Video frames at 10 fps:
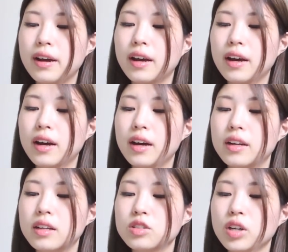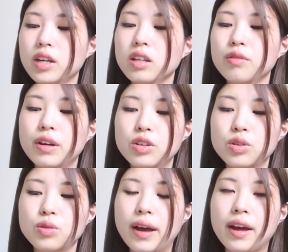and checking the
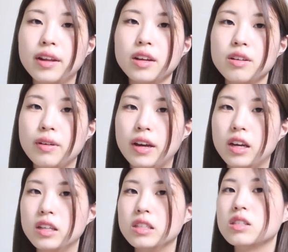venue and the event.